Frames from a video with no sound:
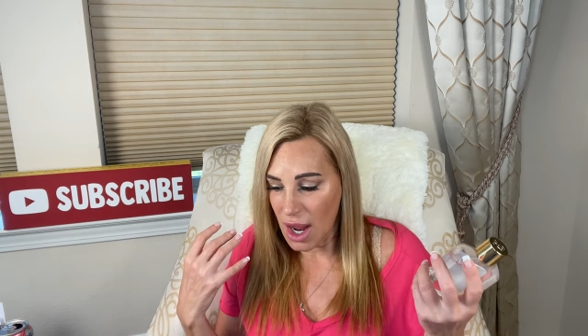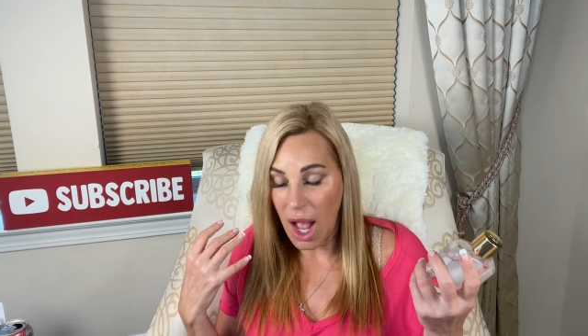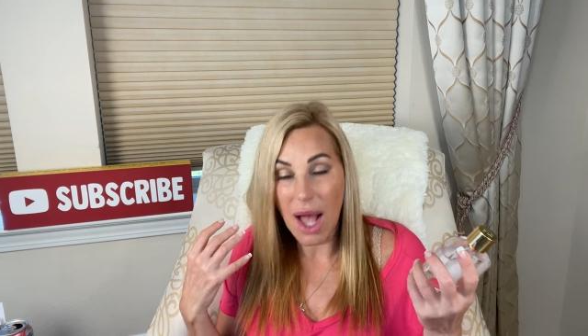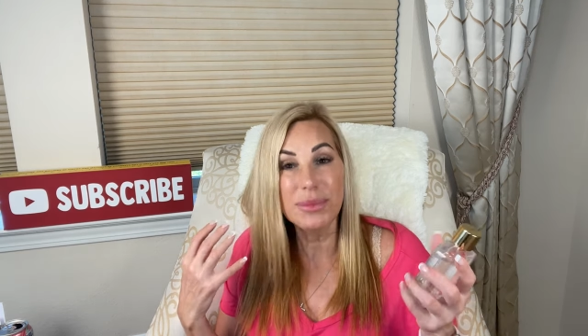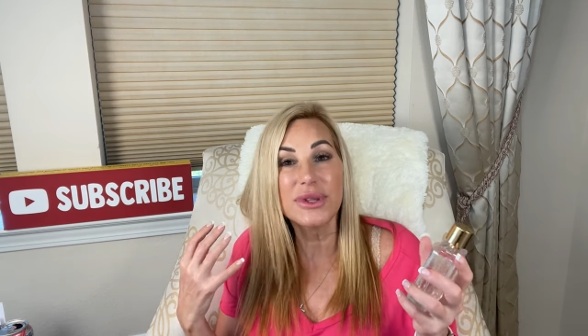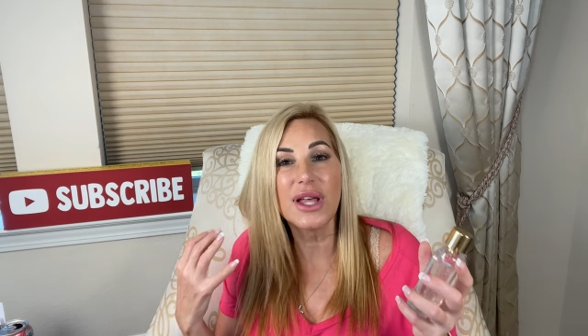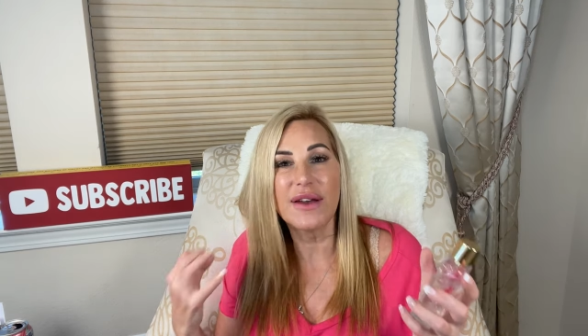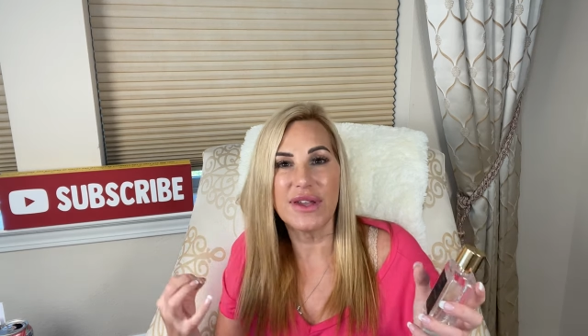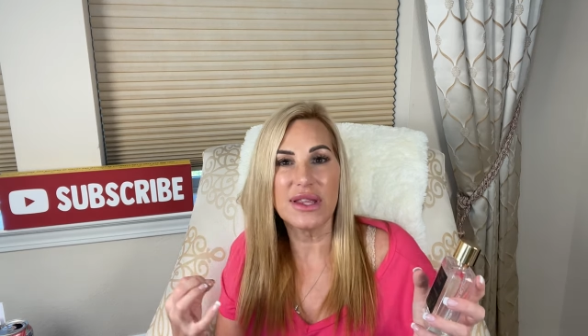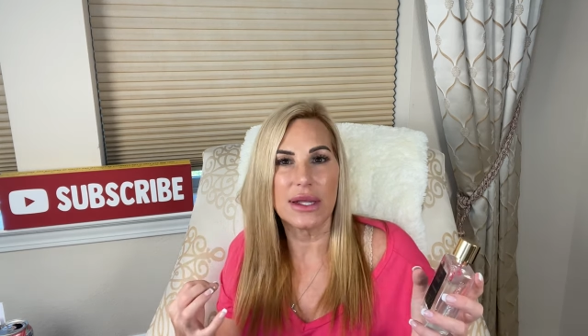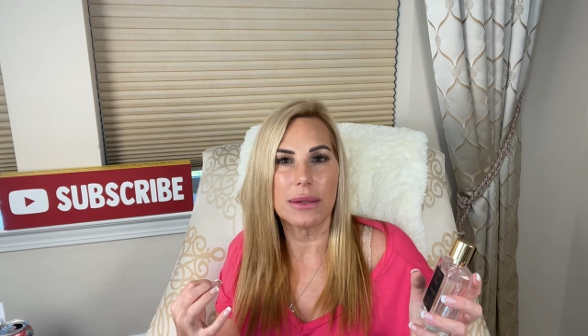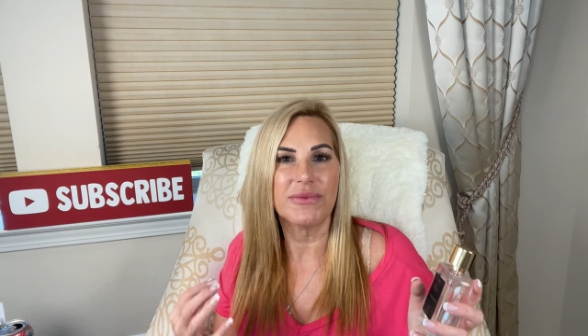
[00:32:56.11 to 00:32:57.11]
I'm
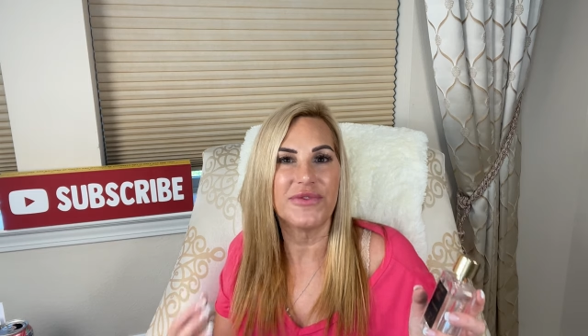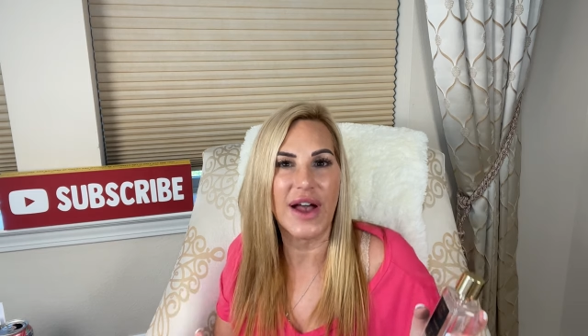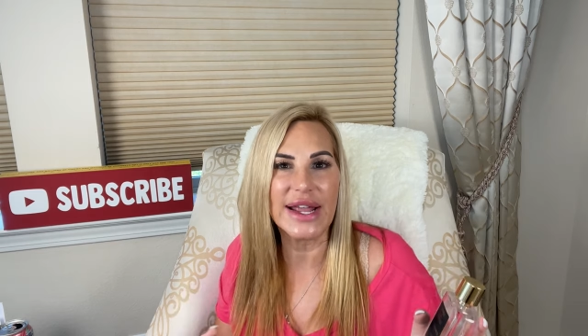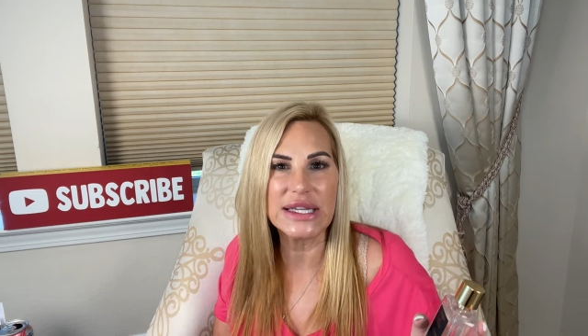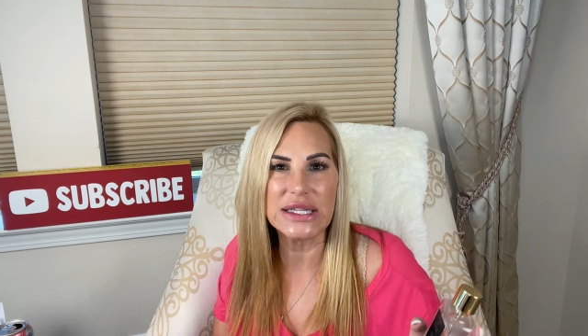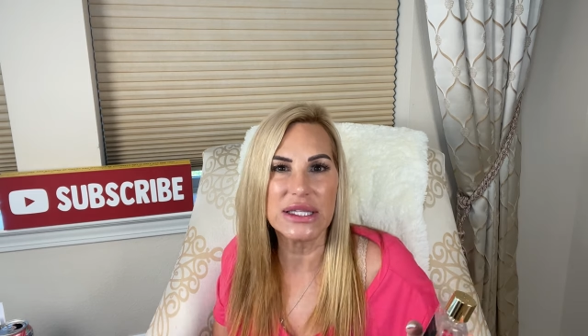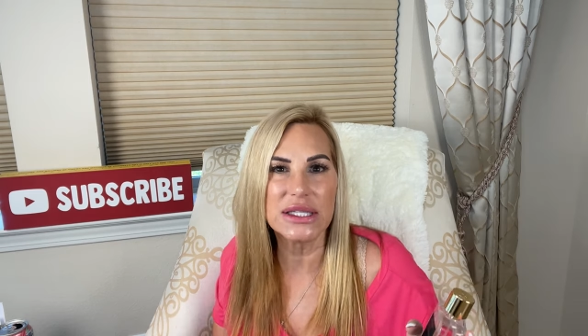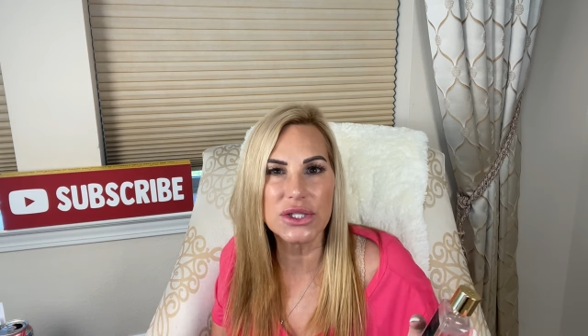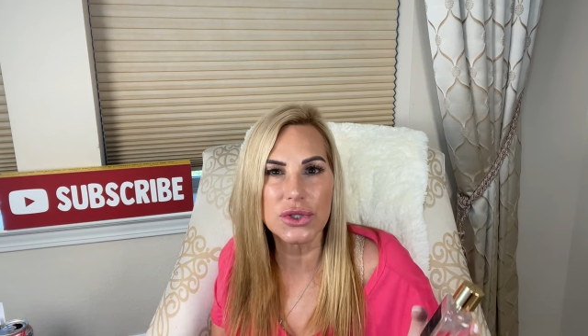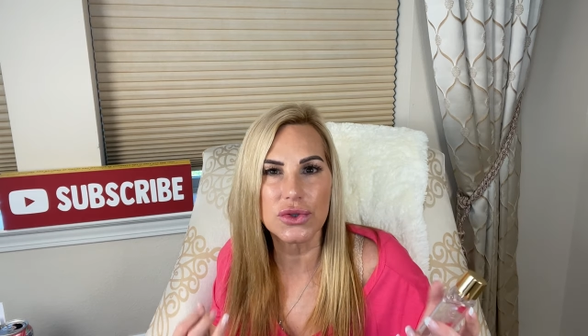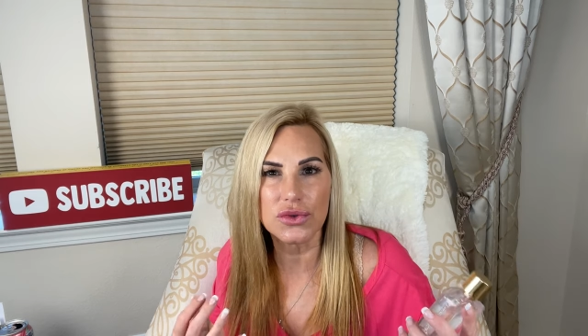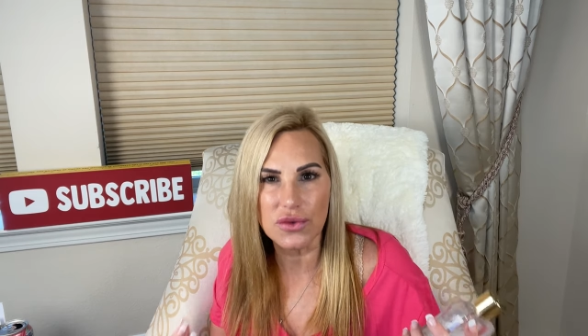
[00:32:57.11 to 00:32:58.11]
loving that I'm finding these
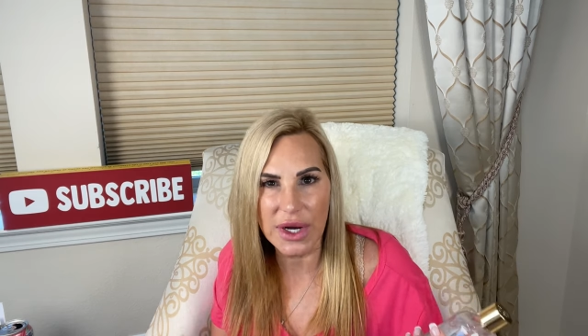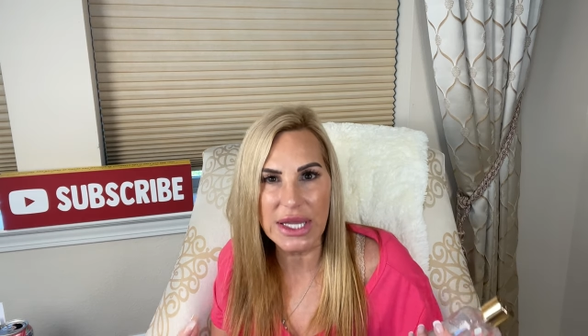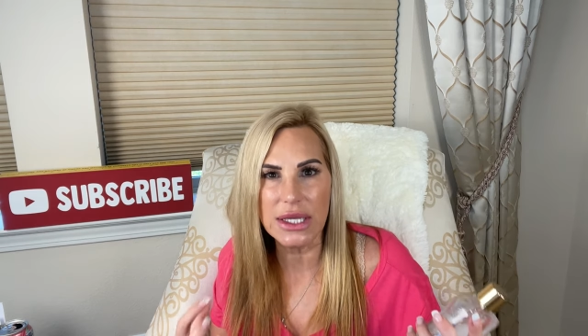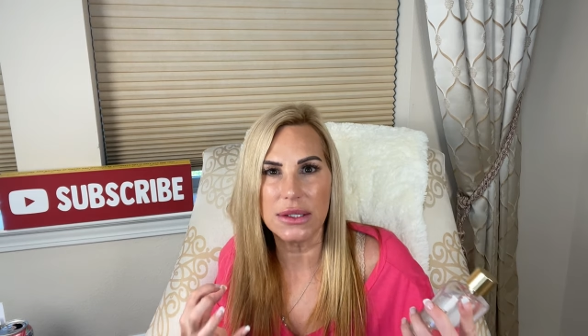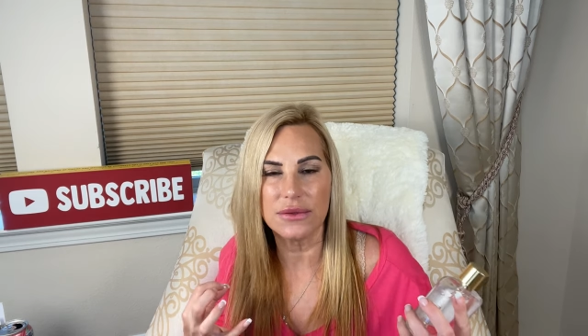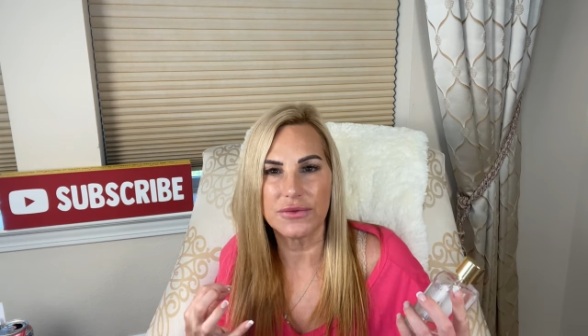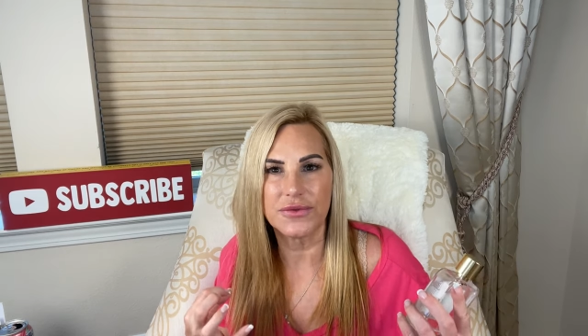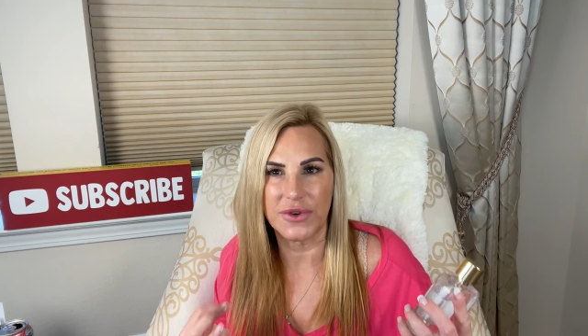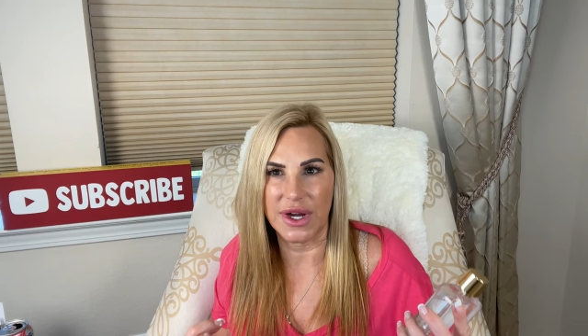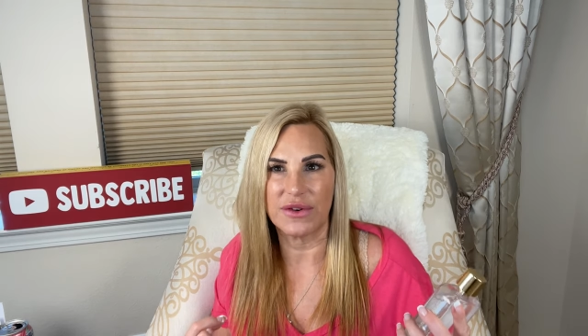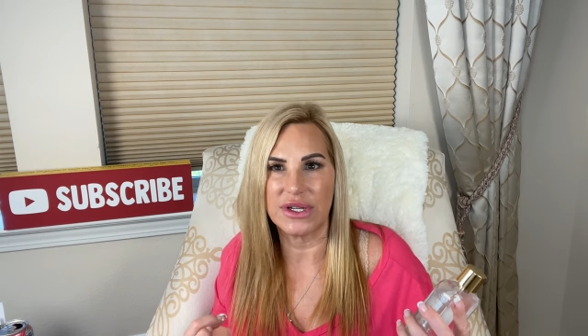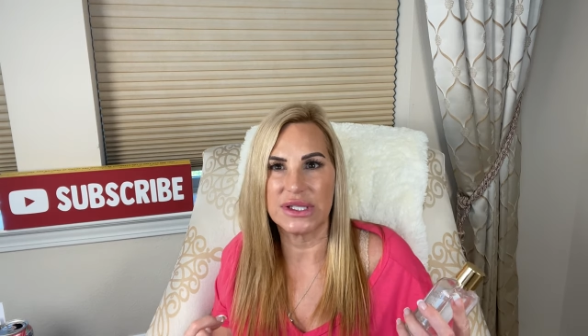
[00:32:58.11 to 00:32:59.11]
great
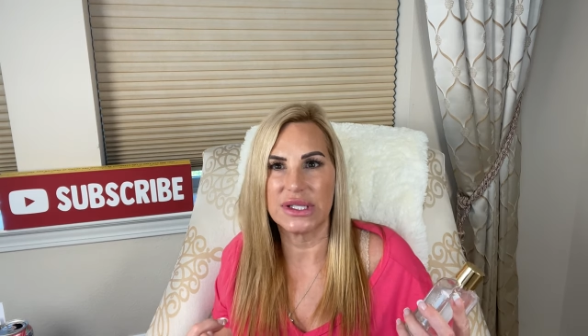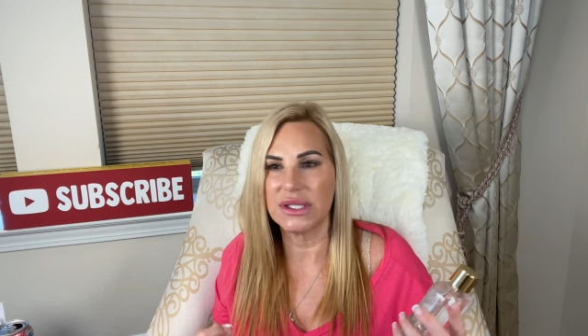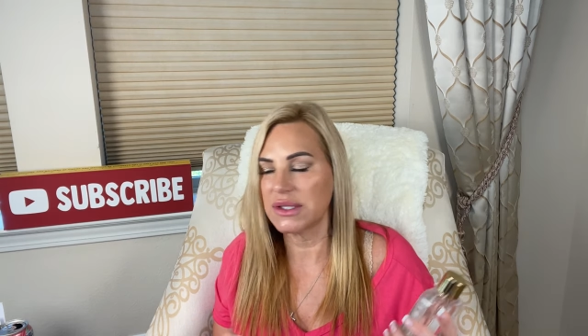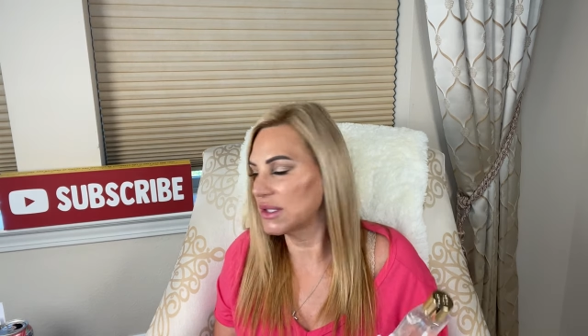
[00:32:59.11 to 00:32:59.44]
fragrances.